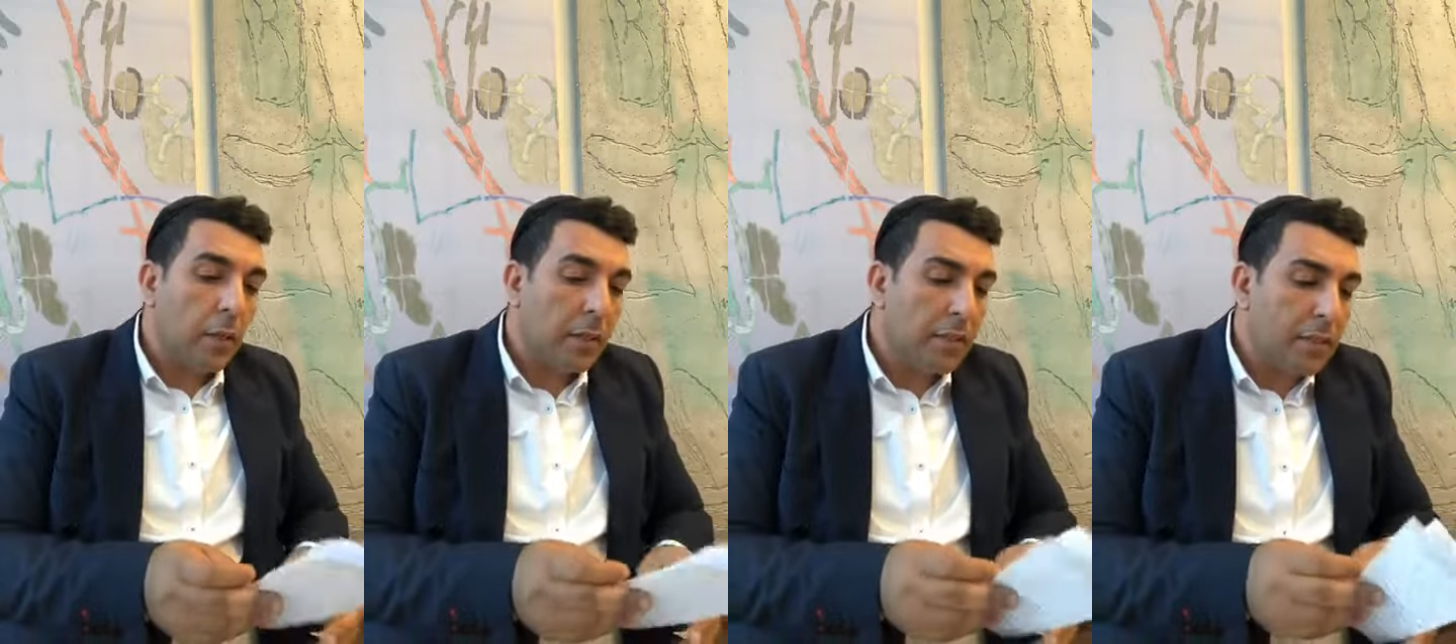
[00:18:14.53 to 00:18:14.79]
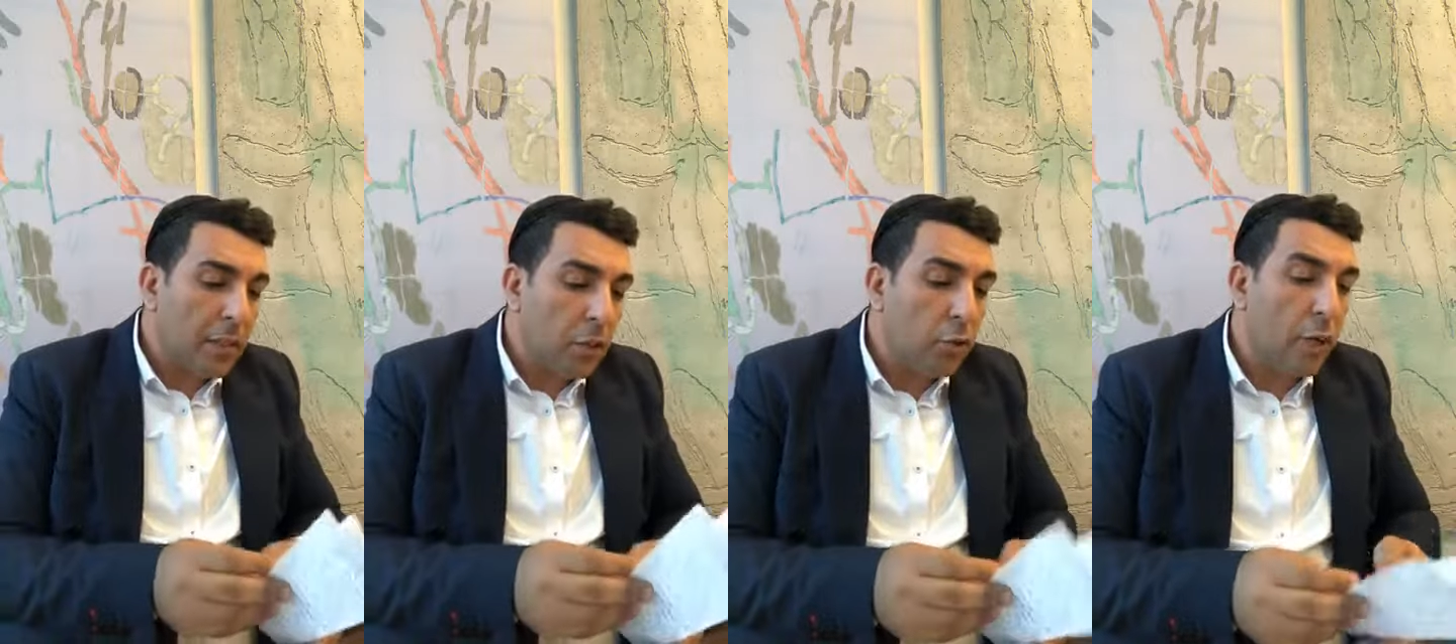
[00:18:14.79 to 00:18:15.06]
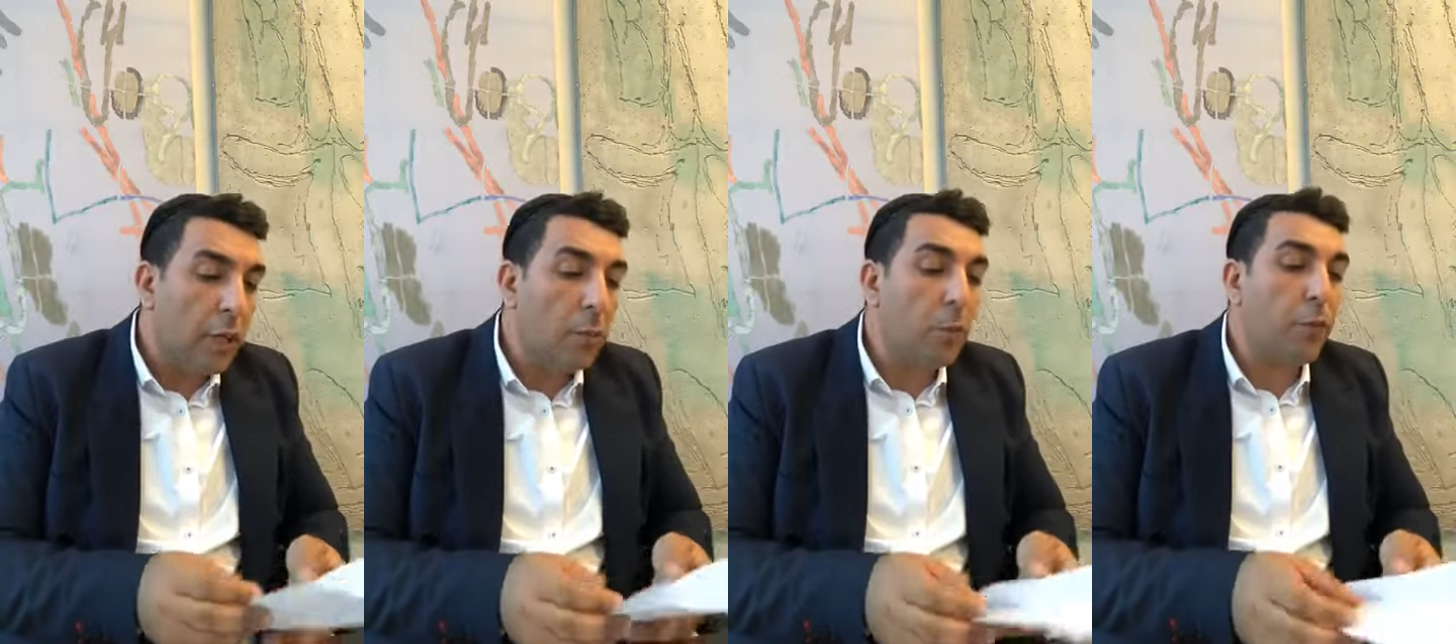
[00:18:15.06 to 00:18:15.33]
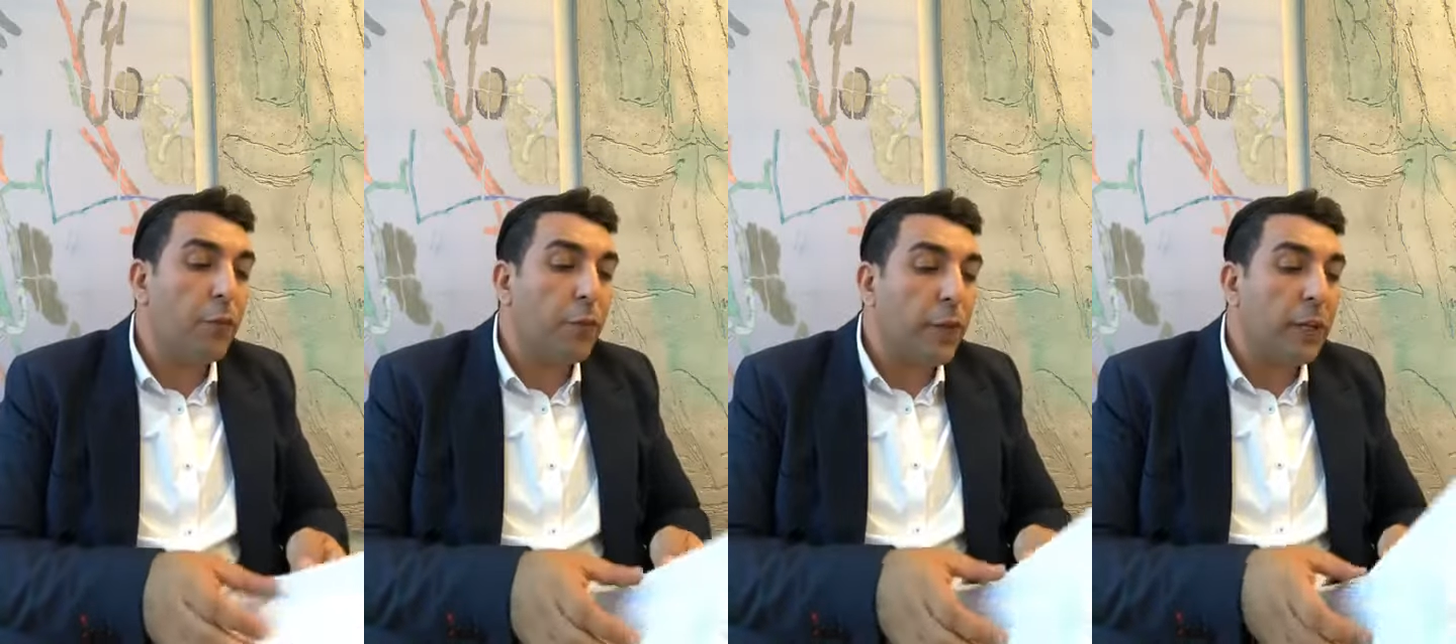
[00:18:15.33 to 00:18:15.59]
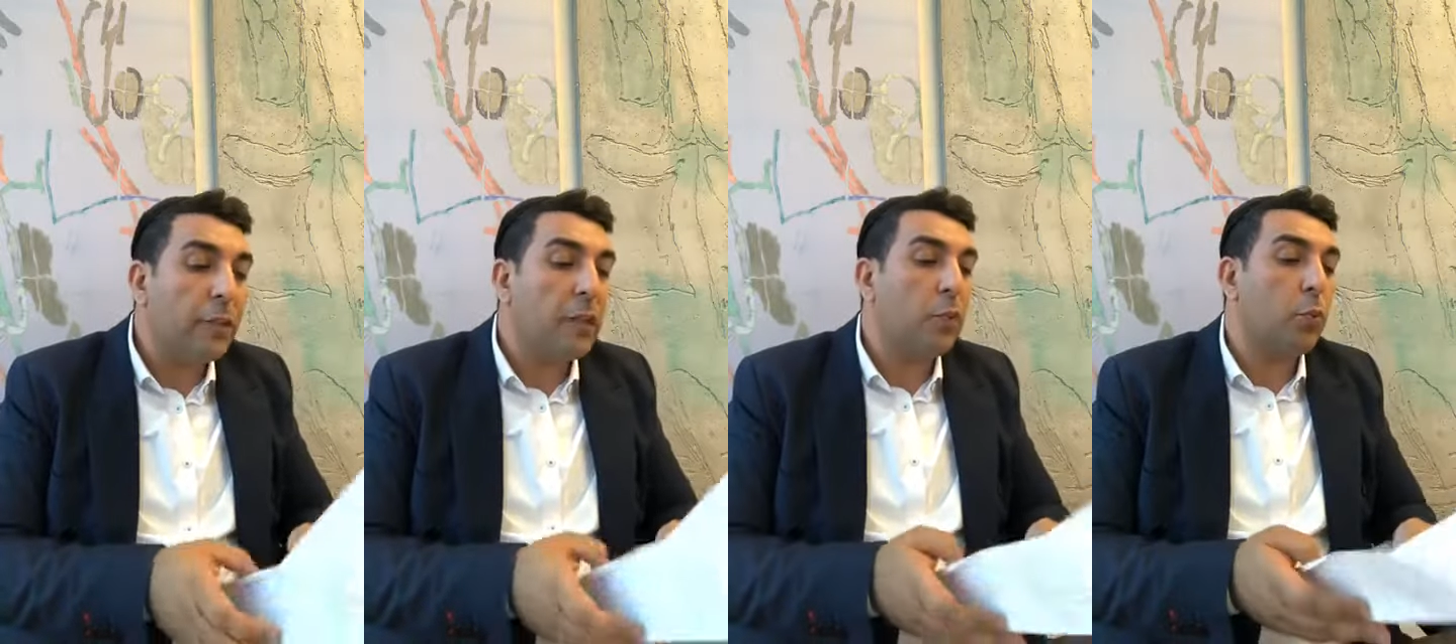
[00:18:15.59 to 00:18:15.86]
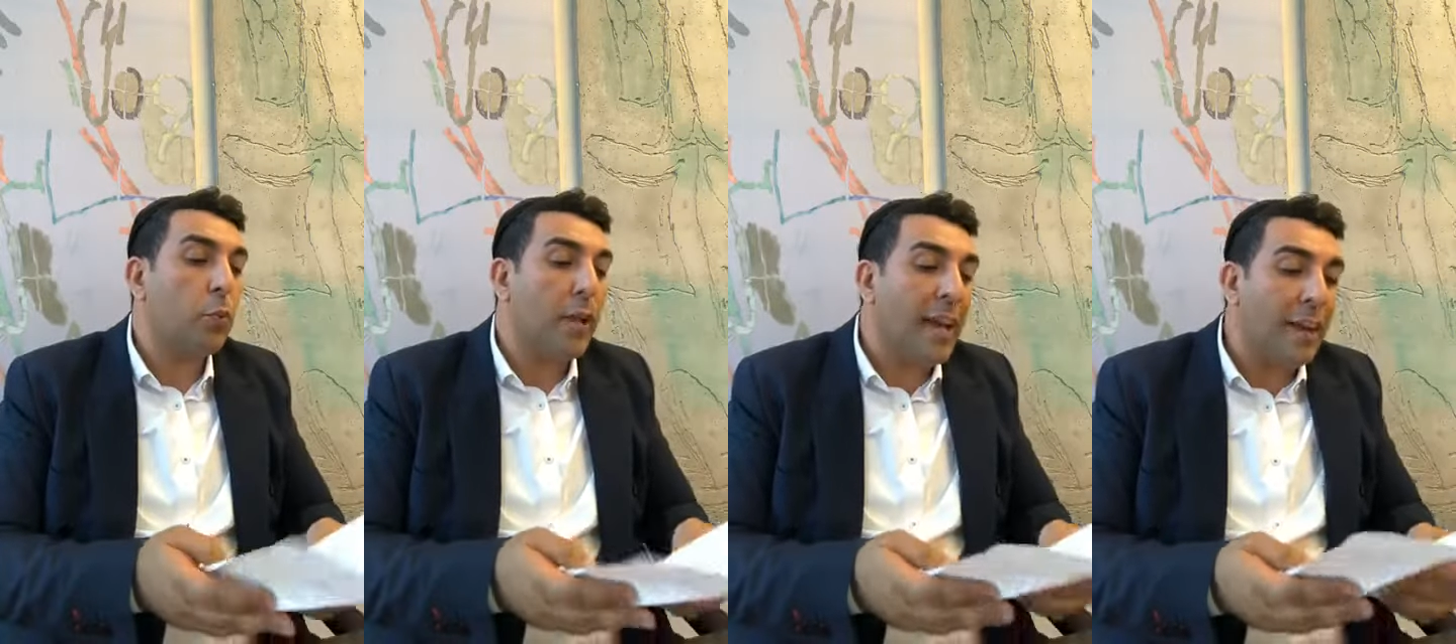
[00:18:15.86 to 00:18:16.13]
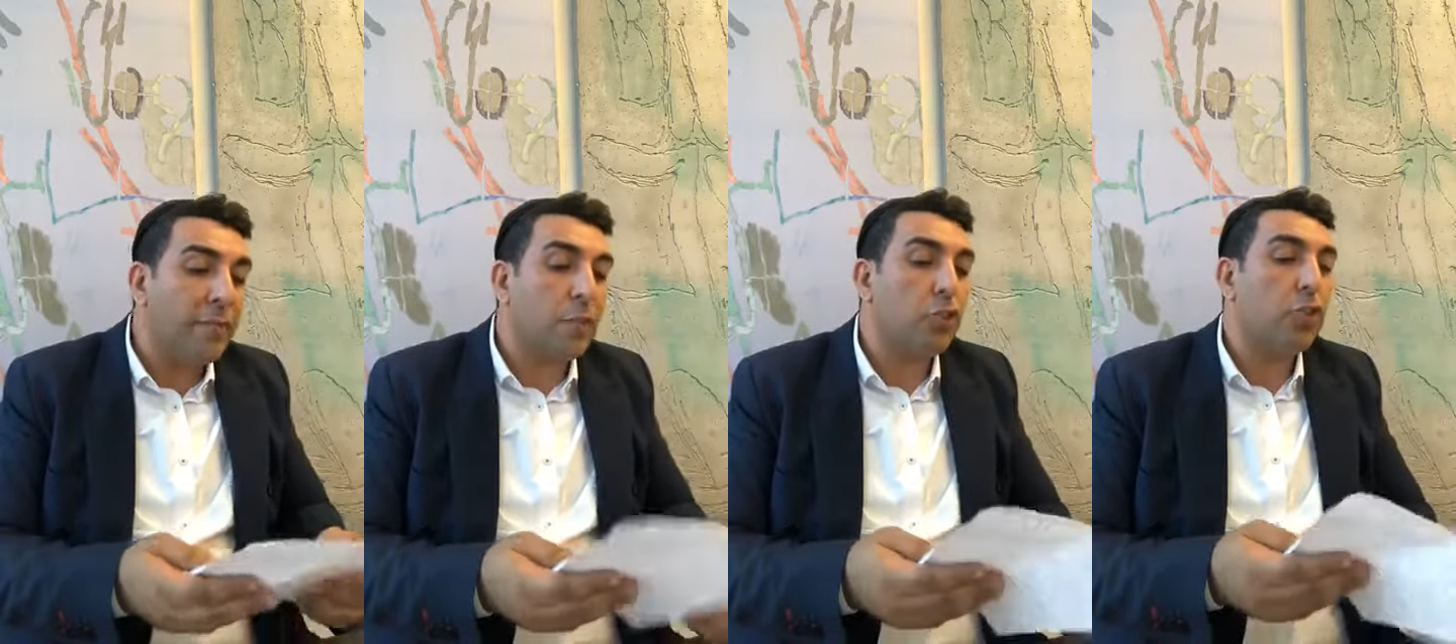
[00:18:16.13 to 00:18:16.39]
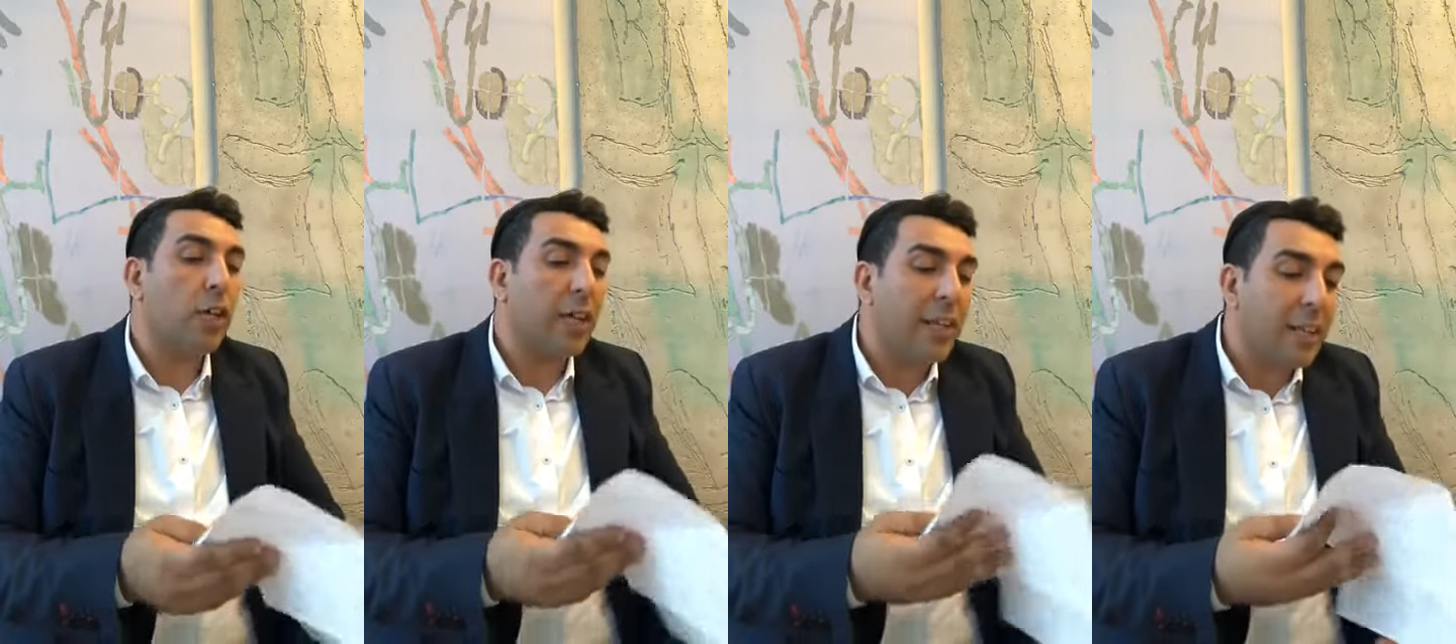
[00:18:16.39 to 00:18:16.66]
It's an incredible feat that we have the
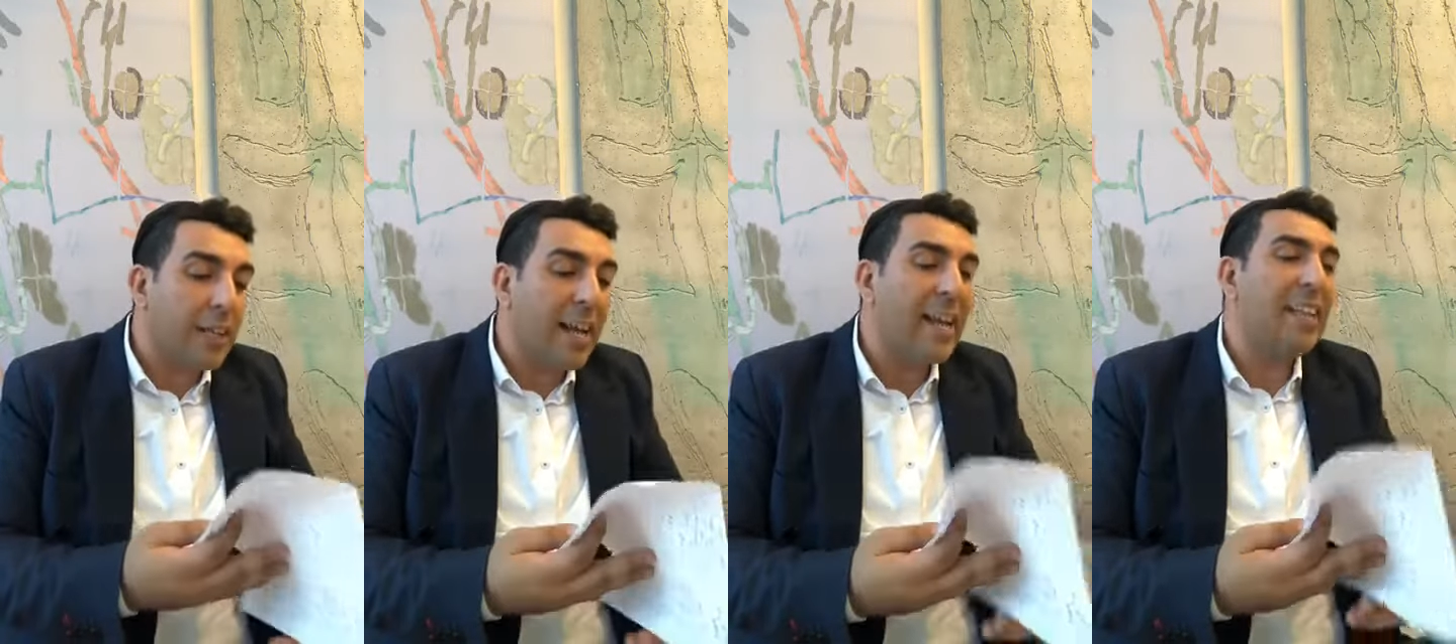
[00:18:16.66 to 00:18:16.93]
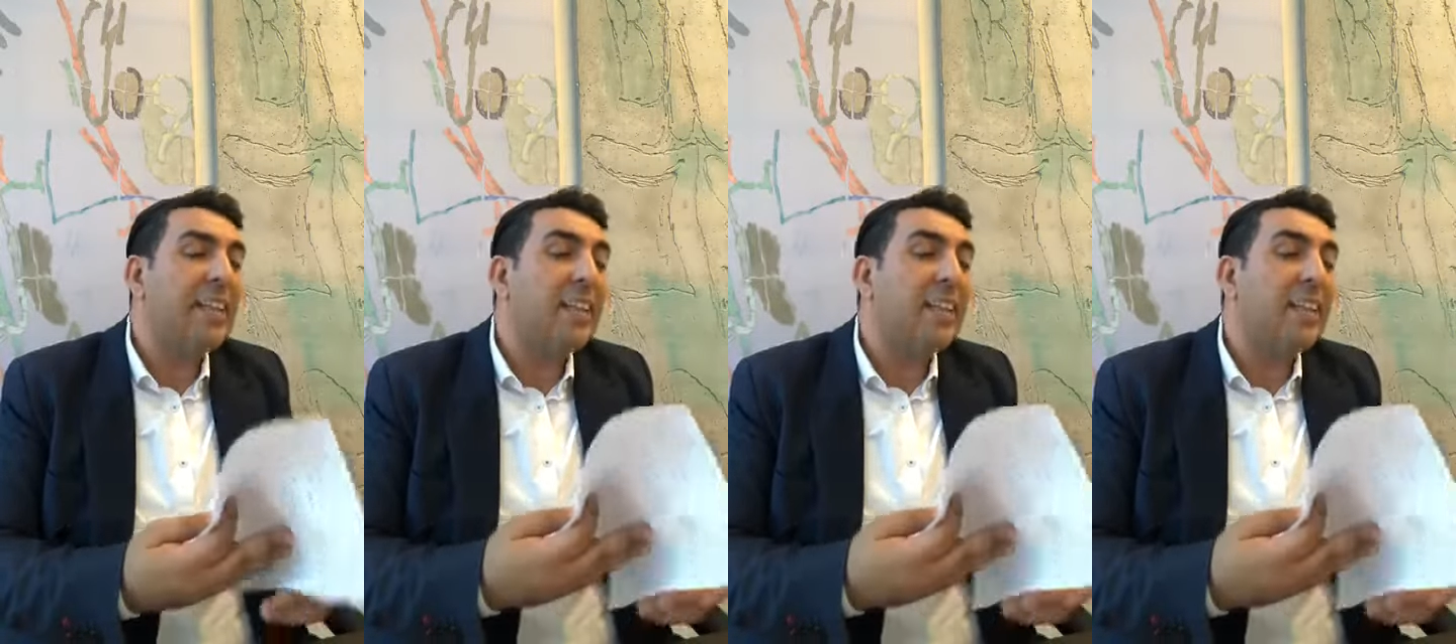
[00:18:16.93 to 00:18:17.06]
Shekhinah